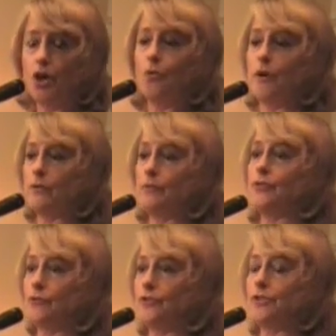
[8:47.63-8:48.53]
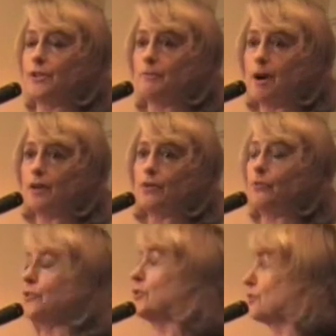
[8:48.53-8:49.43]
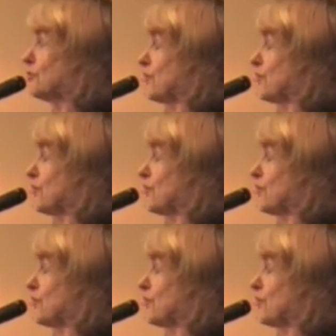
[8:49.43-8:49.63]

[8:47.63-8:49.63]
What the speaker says: Whoever was first to the market with the new